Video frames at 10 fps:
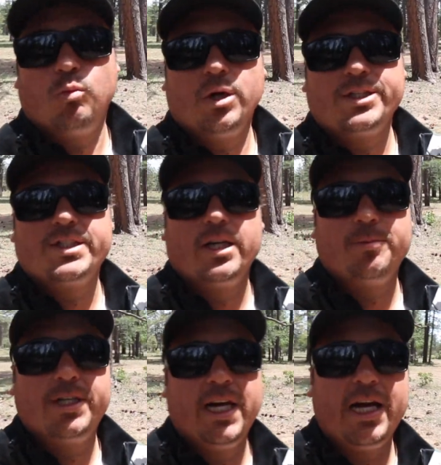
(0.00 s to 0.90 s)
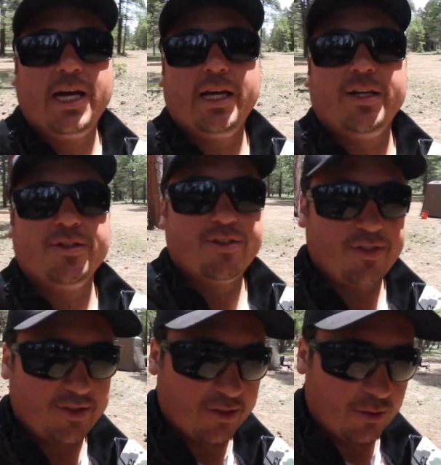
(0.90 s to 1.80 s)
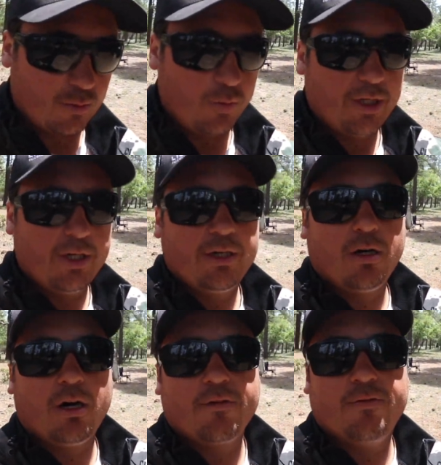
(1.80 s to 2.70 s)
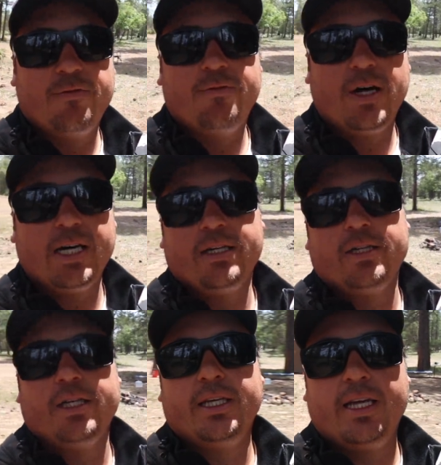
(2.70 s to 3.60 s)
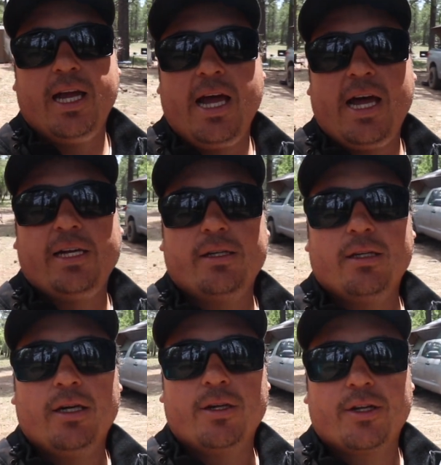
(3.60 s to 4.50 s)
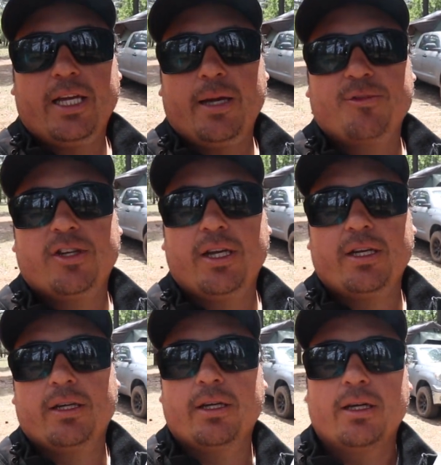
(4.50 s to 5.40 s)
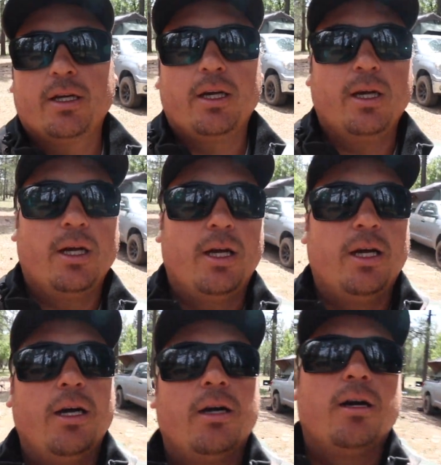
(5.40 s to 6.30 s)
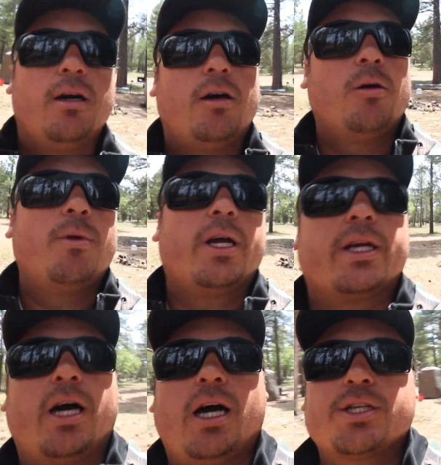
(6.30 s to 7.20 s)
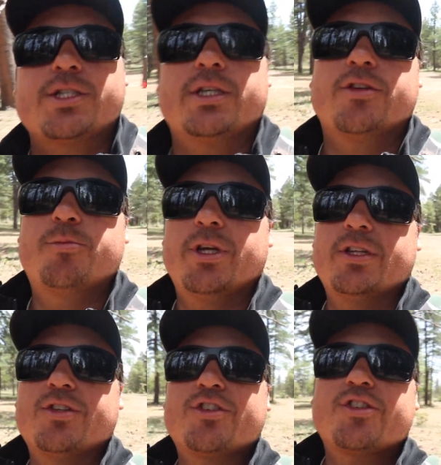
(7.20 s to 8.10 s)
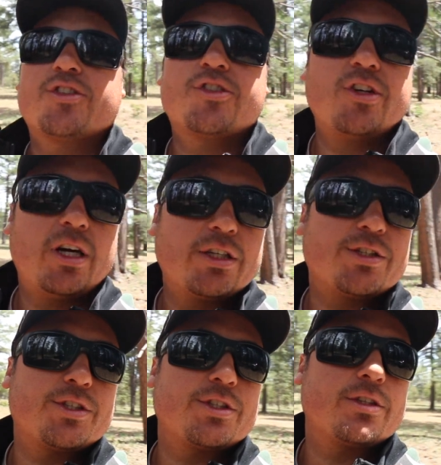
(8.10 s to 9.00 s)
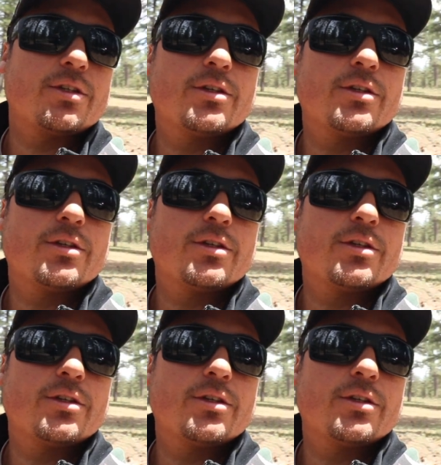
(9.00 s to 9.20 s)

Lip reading: What's up, guys? We are finally at another campsite. Oh my gosh, it has been such...